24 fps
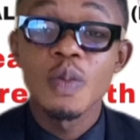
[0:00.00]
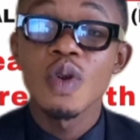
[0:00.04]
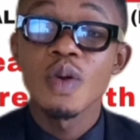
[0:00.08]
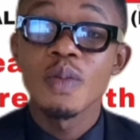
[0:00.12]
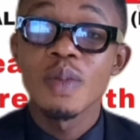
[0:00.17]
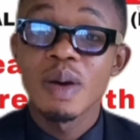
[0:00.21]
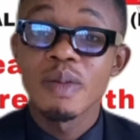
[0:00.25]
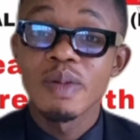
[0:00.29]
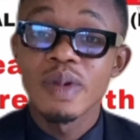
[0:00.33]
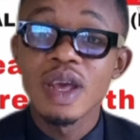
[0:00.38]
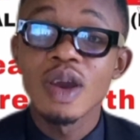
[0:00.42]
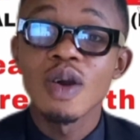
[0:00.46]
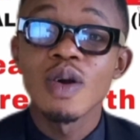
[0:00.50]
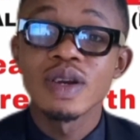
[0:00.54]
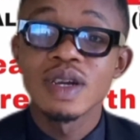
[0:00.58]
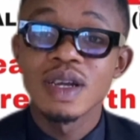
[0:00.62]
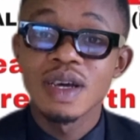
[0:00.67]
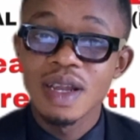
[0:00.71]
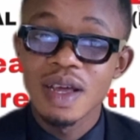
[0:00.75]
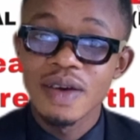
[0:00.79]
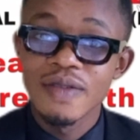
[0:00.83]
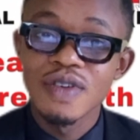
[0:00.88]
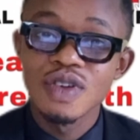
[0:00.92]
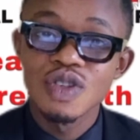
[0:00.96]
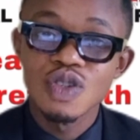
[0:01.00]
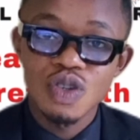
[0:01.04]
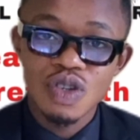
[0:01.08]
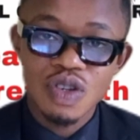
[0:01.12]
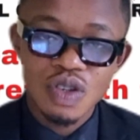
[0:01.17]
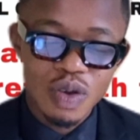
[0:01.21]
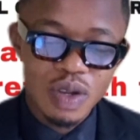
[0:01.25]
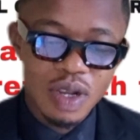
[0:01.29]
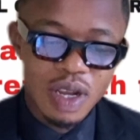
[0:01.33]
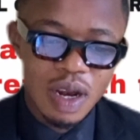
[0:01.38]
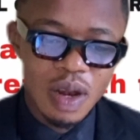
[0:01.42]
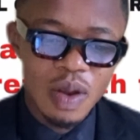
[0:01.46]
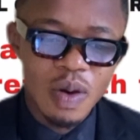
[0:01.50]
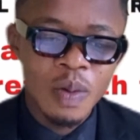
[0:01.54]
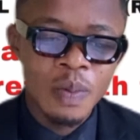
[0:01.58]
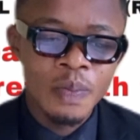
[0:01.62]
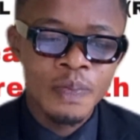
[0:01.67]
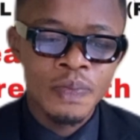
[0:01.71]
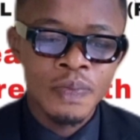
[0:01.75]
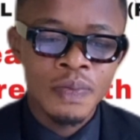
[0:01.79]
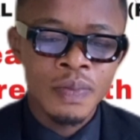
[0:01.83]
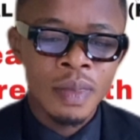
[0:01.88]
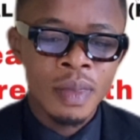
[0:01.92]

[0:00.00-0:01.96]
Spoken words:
probably 100 level to study law,